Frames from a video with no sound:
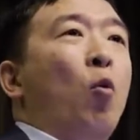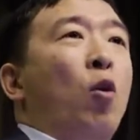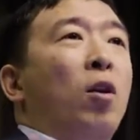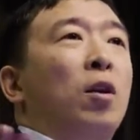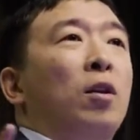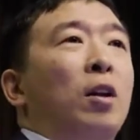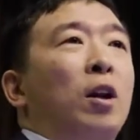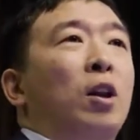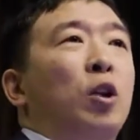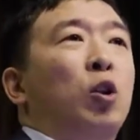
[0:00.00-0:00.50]

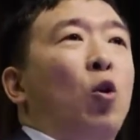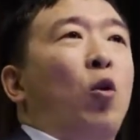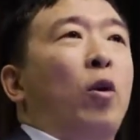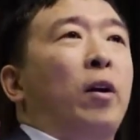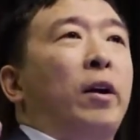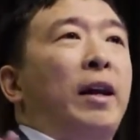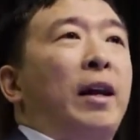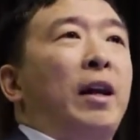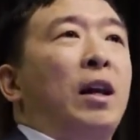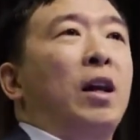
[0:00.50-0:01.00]
moral
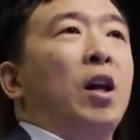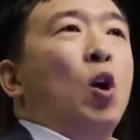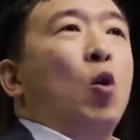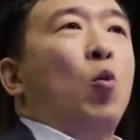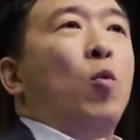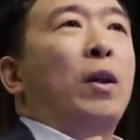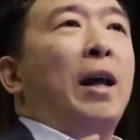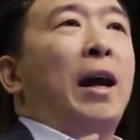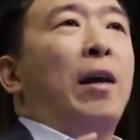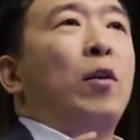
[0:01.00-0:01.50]
authority,
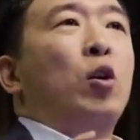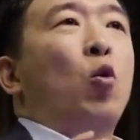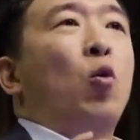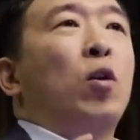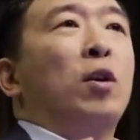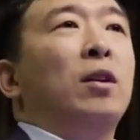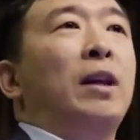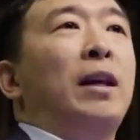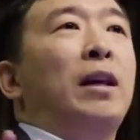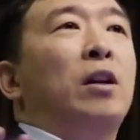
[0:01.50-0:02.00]
without
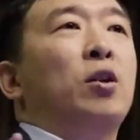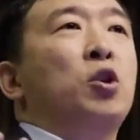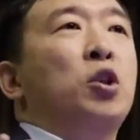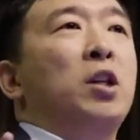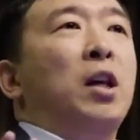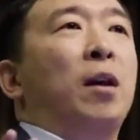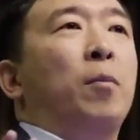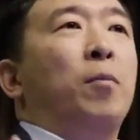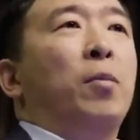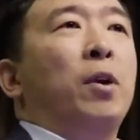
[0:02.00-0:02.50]
your
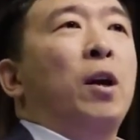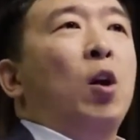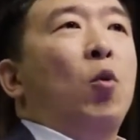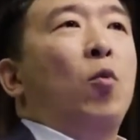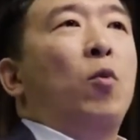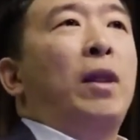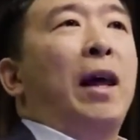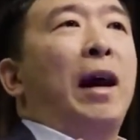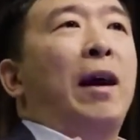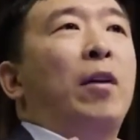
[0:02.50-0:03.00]
leadership,
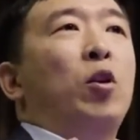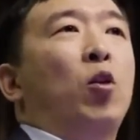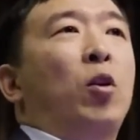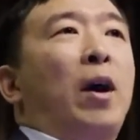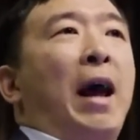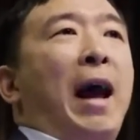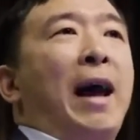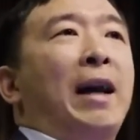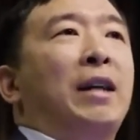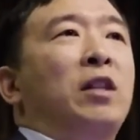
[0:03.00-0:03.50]
without
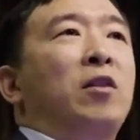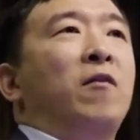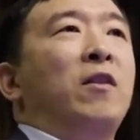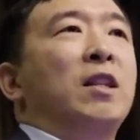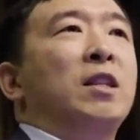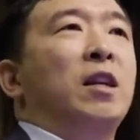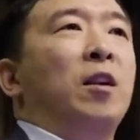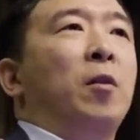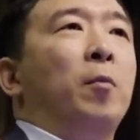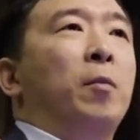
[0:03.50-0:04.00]
your
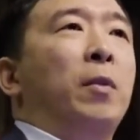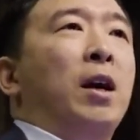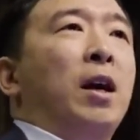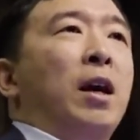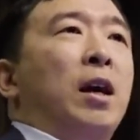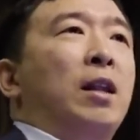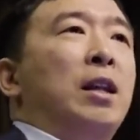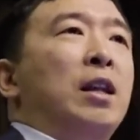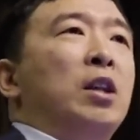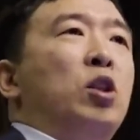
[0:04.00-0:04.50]
activism,
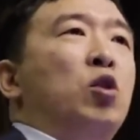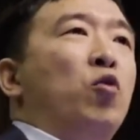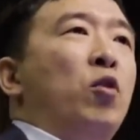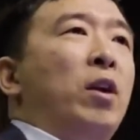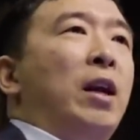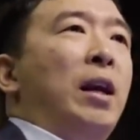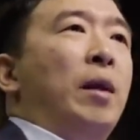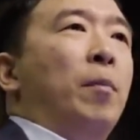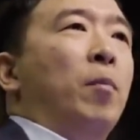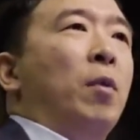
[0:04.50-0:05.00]
this
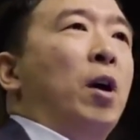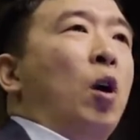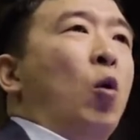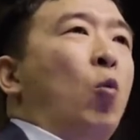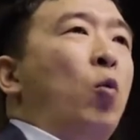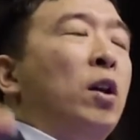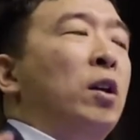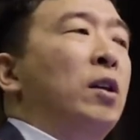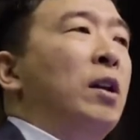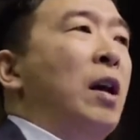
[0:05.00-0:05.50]
dream
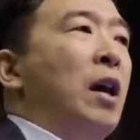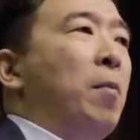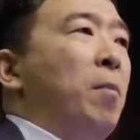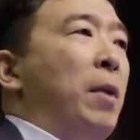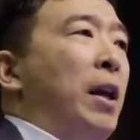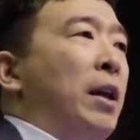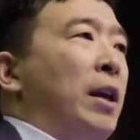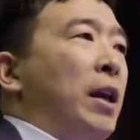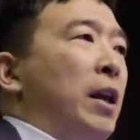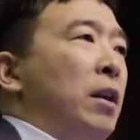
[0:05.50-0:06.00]
will not
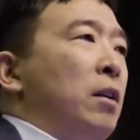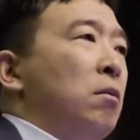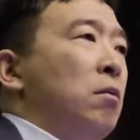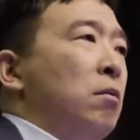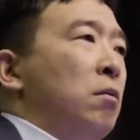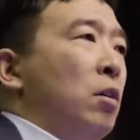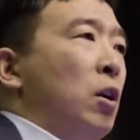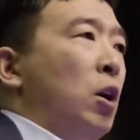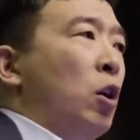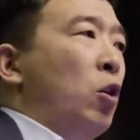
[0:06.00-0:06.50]
make it
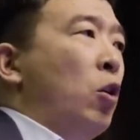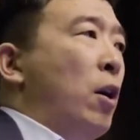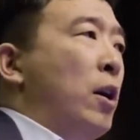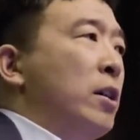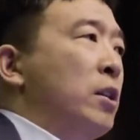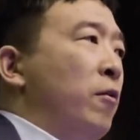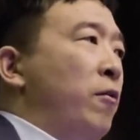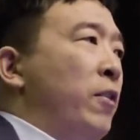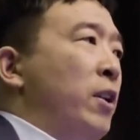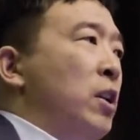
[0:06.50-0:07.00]

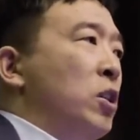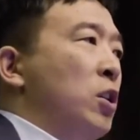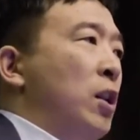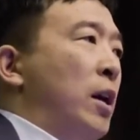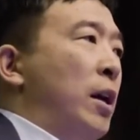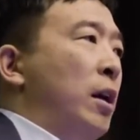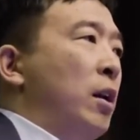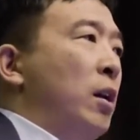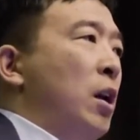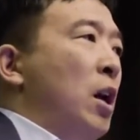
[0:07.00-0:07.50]
across the finish
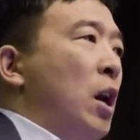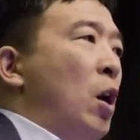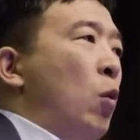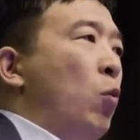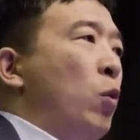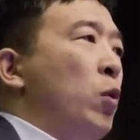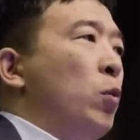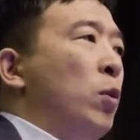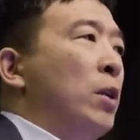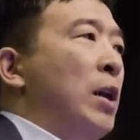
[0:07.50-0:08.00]
line.
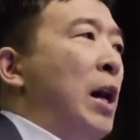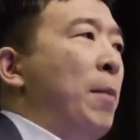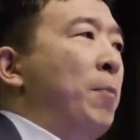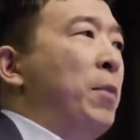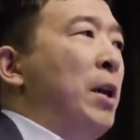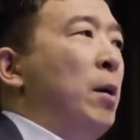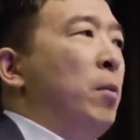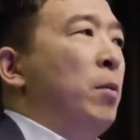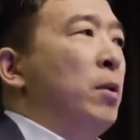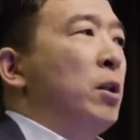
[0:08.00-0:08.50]
We will not
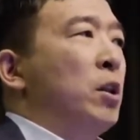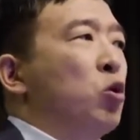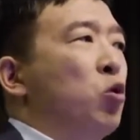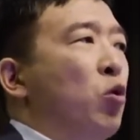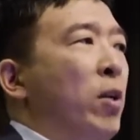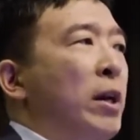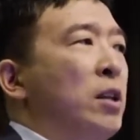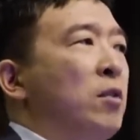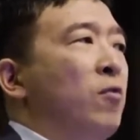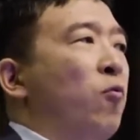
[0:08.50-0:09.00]
be able to
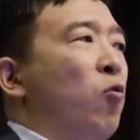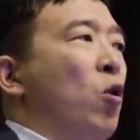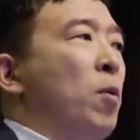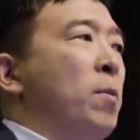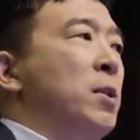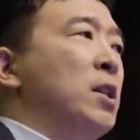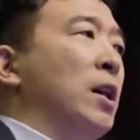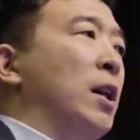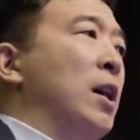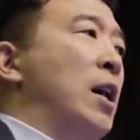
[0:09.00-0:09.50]

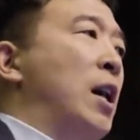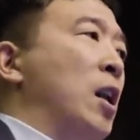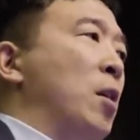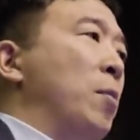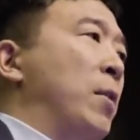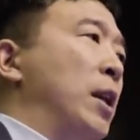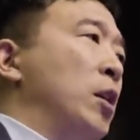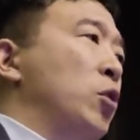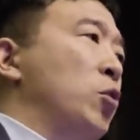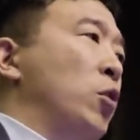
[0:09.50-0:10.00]
transform this
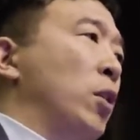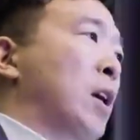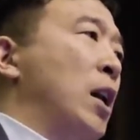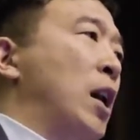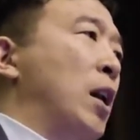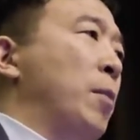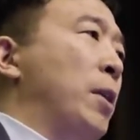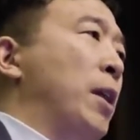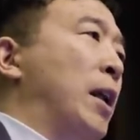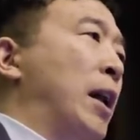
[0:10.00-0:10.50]
economy into an
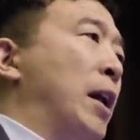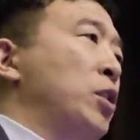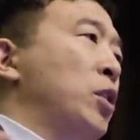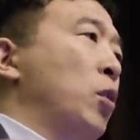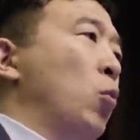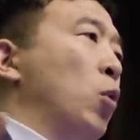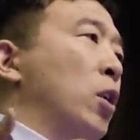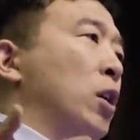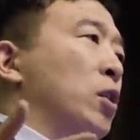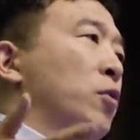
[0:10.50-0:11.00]
economy that
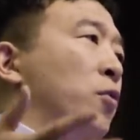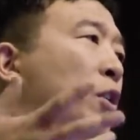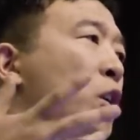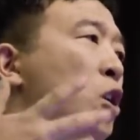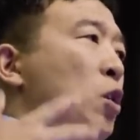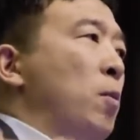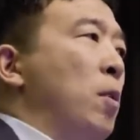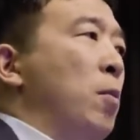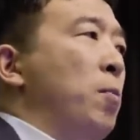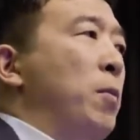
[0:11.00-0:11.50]
actually works for
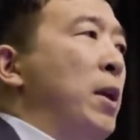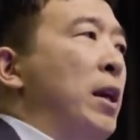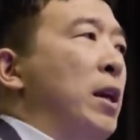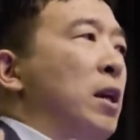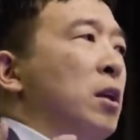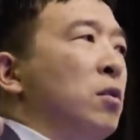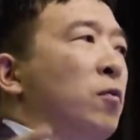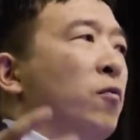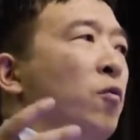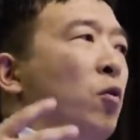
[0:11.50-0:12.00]
human
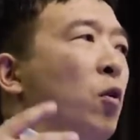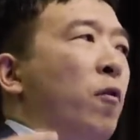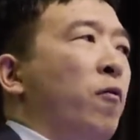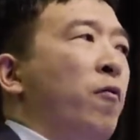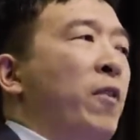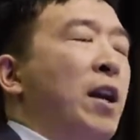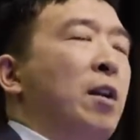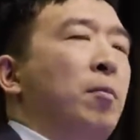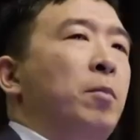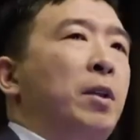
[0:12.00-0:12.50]
beings, for
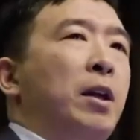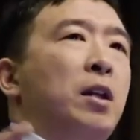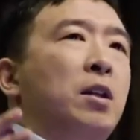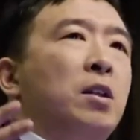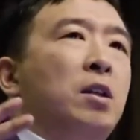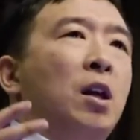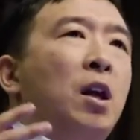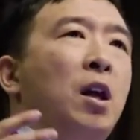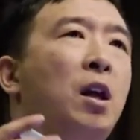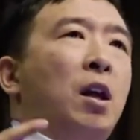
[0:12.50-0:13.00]

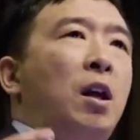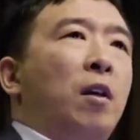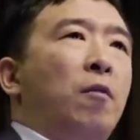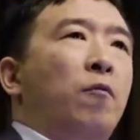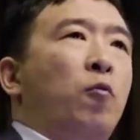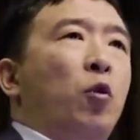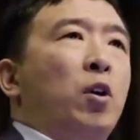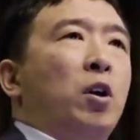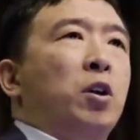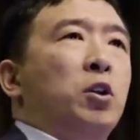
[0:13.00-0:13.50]
families,
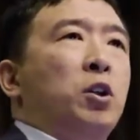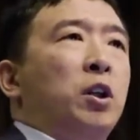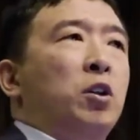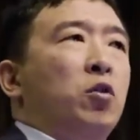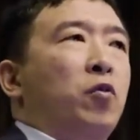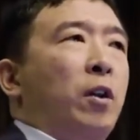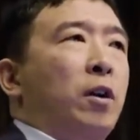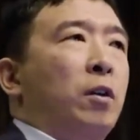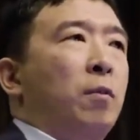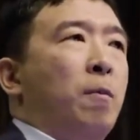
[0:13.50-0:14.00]
and for your
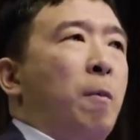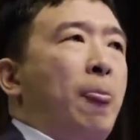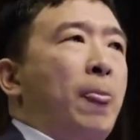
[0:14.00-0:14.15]
children.